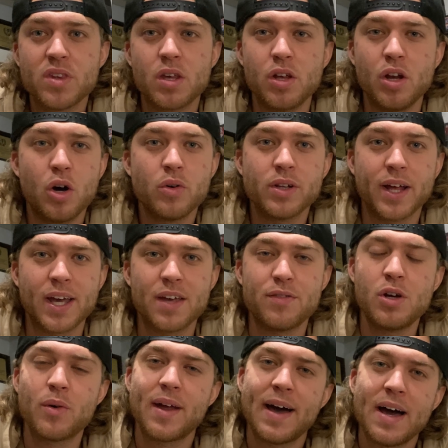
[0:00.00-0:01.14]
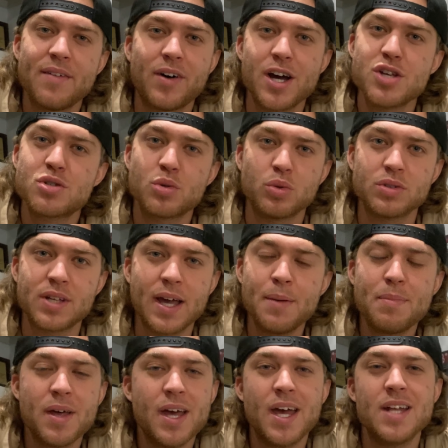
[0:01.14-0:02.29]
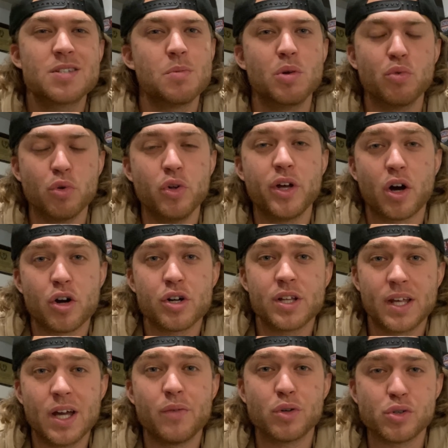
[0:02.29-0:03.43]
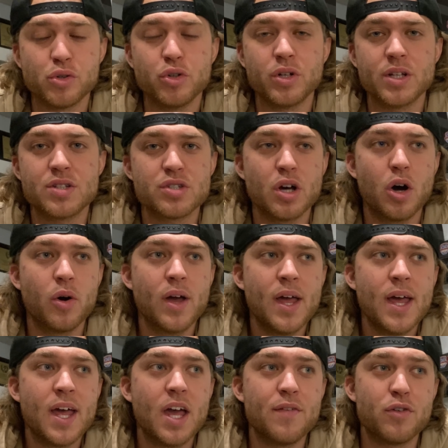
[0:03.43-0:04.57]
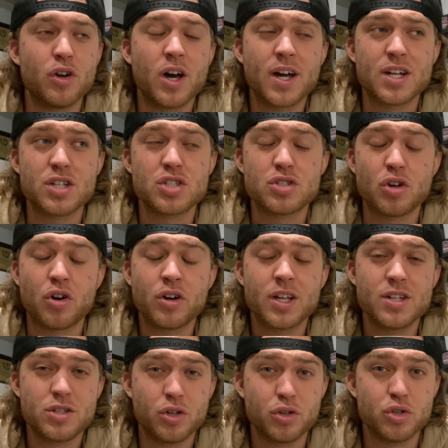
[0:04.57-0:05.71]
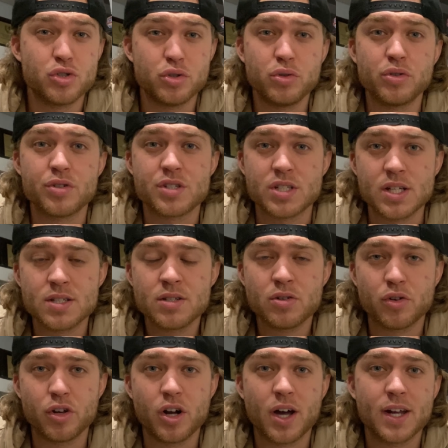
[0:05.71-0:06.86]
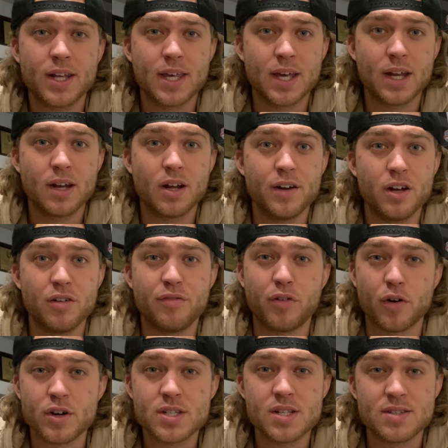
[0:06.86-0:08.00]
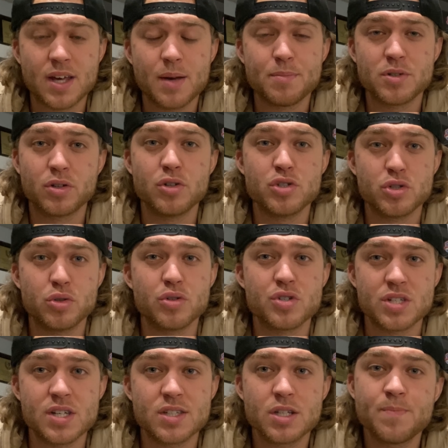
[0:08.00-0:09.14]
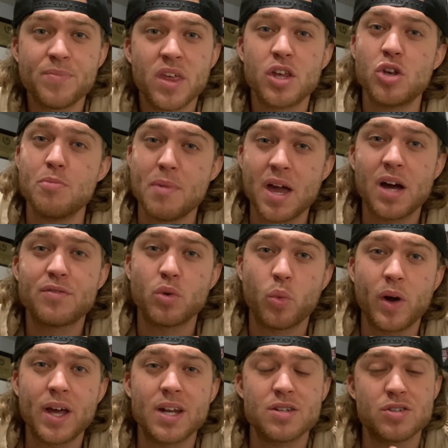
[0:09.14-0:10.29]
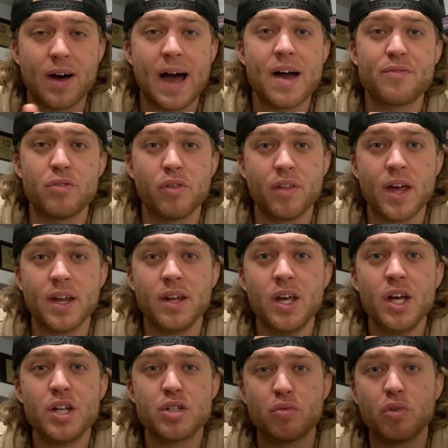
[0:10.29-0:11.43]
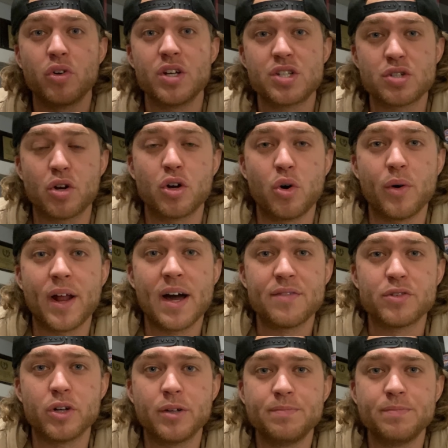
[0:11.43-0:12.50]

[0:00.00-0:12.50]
You know, like if you don't have high school tape, it's gonna be really hard to get recruited. So if you're not gonna start until your junior season, or you're not gonna get enough varsity tape until your junior season, you may have to wait until after then to really start going after it.